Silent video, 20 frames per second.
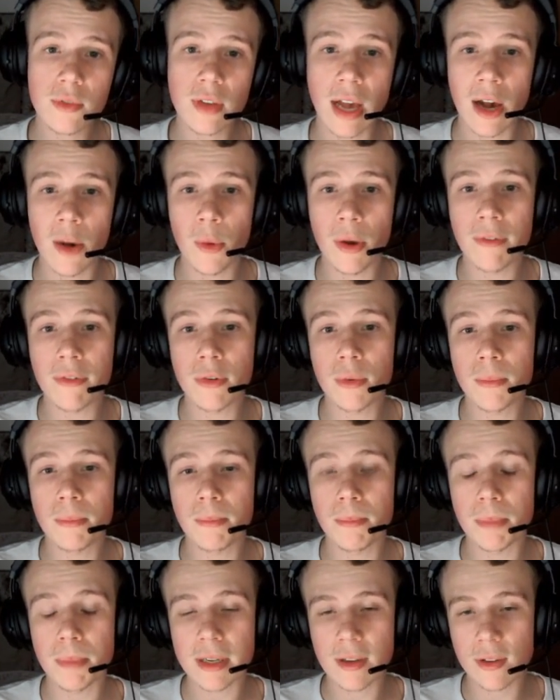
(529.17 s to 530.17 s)
However,
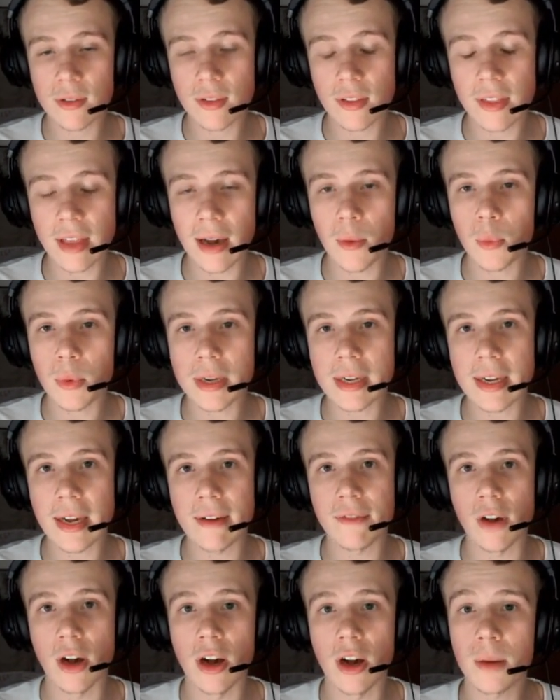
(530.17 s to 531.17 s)
because of that, we
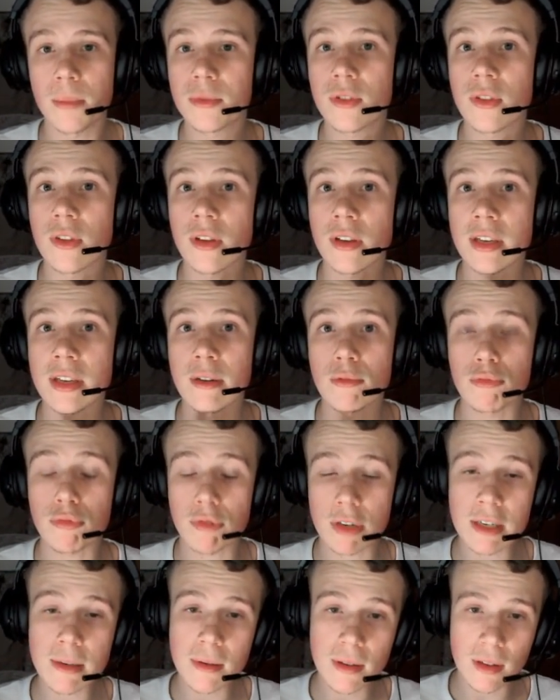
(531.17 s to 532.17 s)
have upped
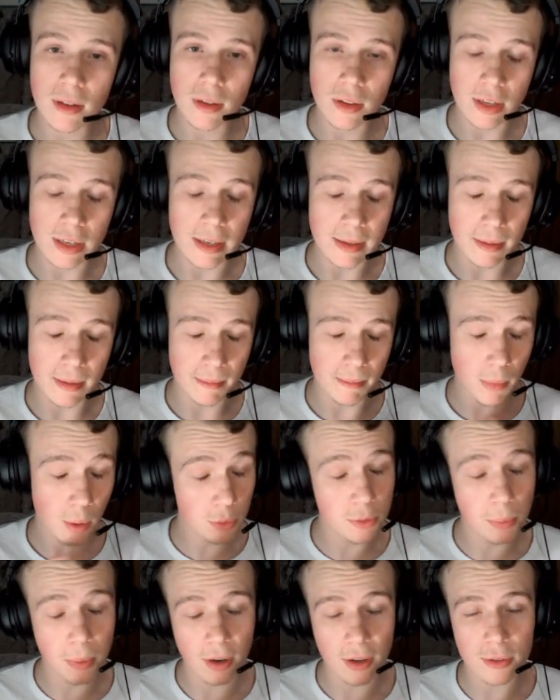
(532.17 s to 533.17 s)
the
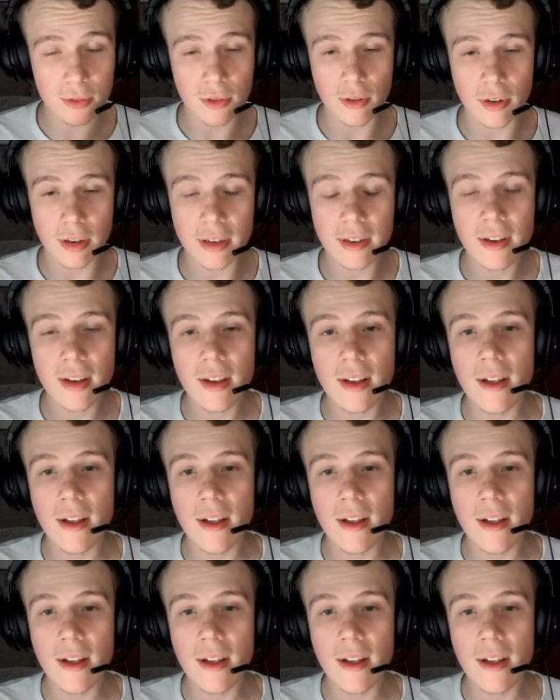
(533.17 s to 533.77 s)
multiplier